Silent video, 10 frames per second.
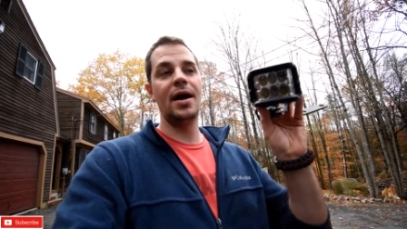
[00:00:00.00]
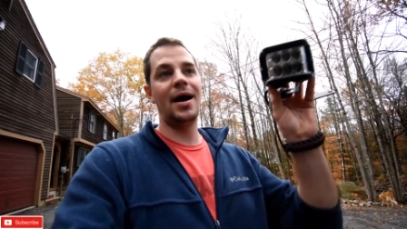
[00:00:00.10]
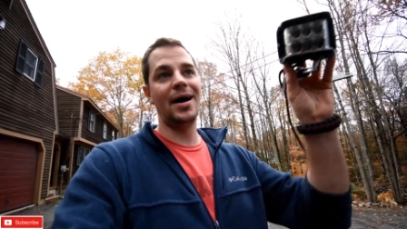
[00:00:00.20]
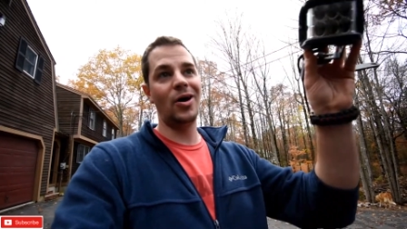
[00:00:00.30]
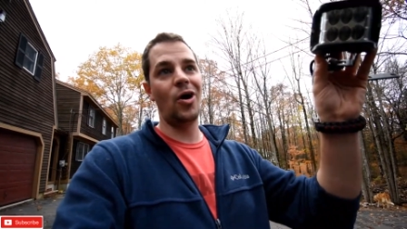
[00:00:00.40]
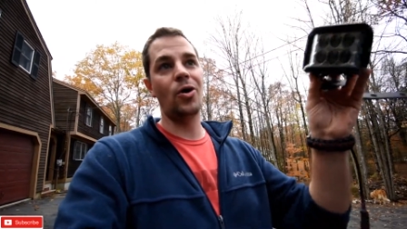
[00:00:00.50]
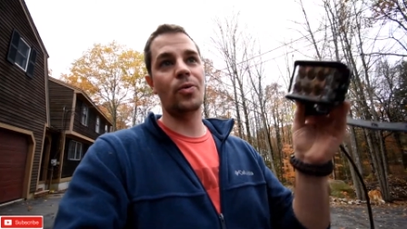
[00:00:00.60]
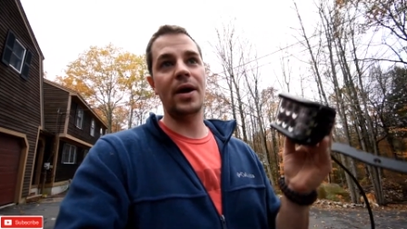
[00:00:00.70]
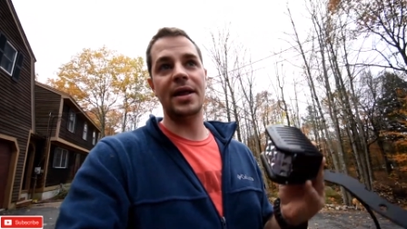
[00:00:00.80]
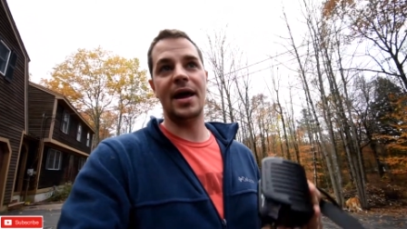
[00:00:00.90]
I
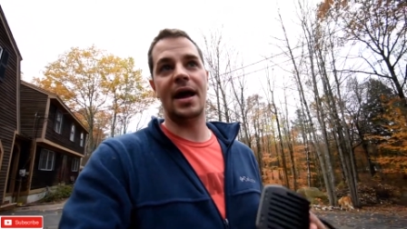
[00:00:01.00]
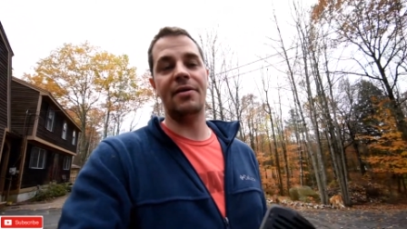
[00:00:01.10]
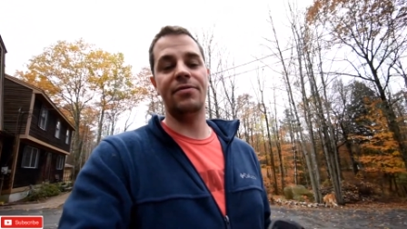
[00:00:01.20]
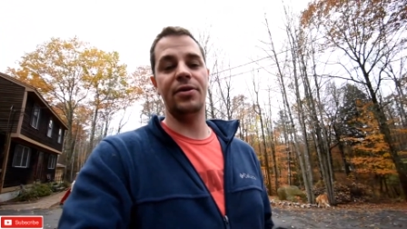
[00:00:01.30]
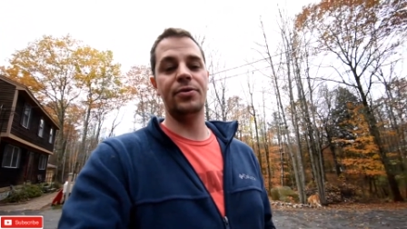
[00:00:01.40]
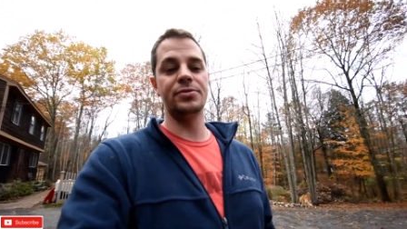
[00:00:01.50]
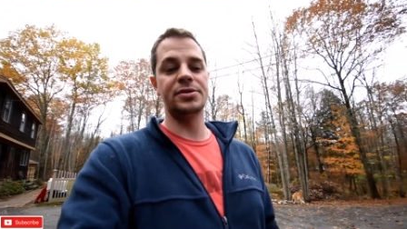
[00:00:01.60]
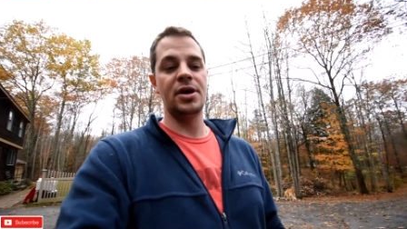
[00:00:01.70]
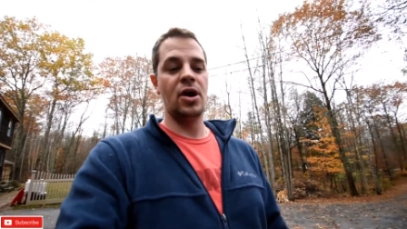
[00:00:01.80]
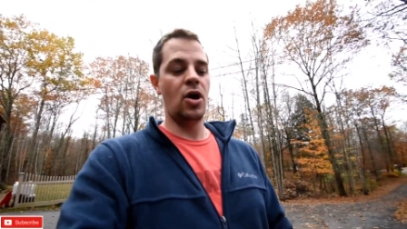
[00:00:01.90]
already have
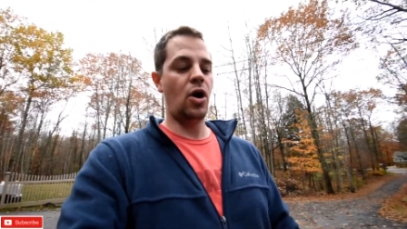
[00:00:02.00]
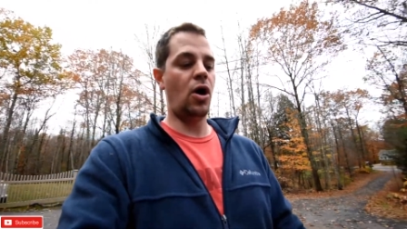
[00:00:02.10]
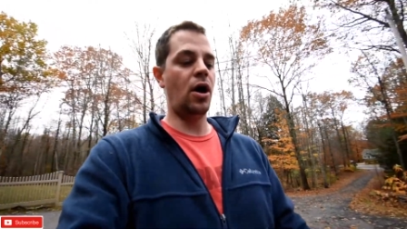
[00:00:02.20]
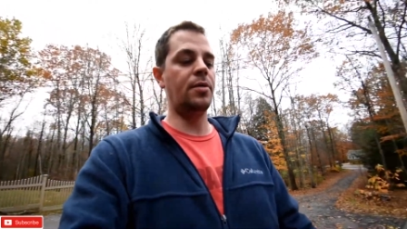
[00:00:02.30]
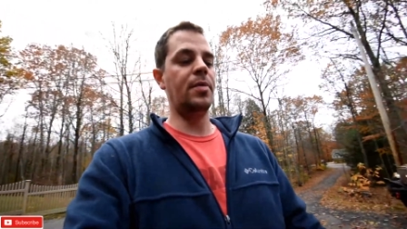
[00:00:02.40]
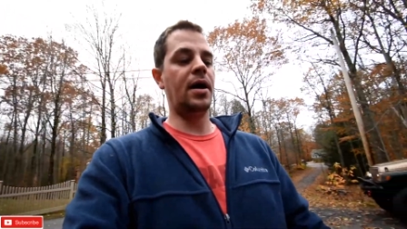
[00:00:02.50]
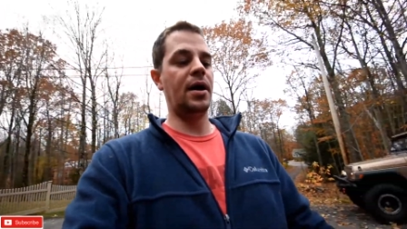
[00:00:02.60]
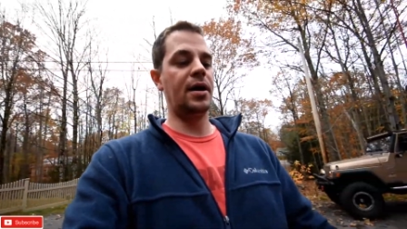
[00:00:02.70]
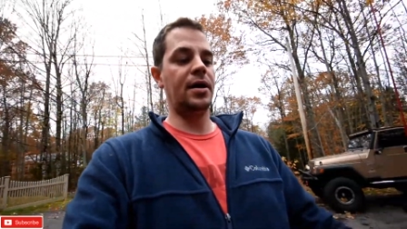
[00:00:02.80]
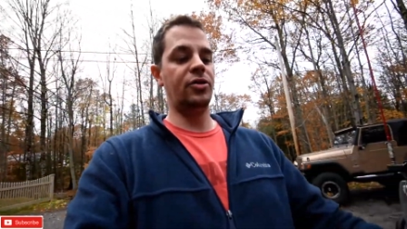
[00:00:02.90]
those on
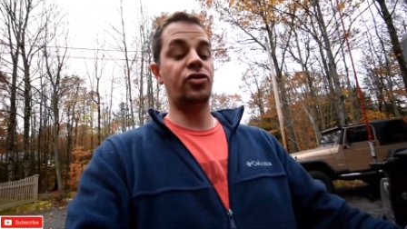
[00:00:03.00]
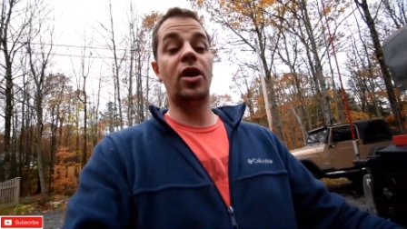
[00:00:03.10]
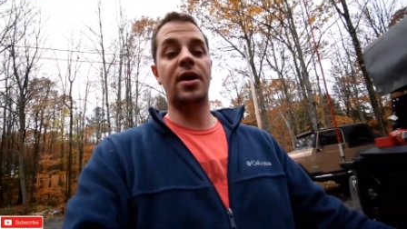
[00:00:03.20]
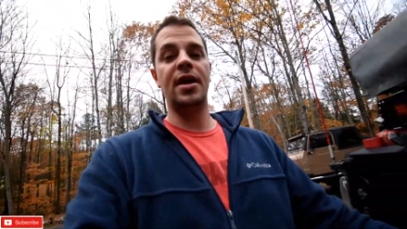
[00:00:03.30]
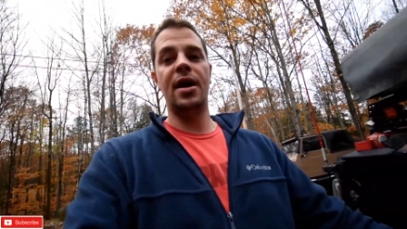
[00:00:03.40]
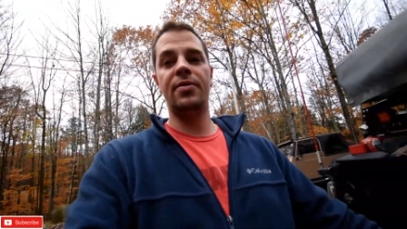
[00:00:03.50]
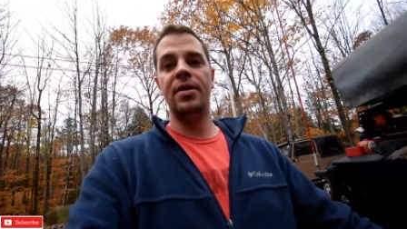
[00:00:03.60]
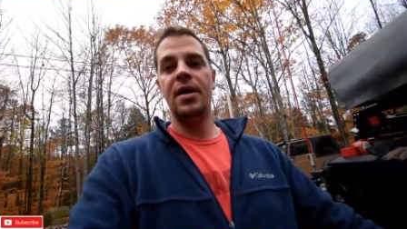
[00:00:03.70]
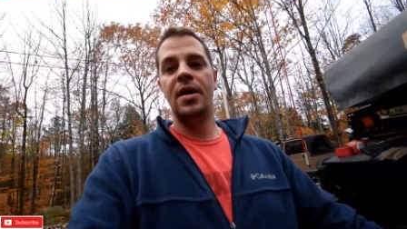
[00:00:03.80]
my truck now.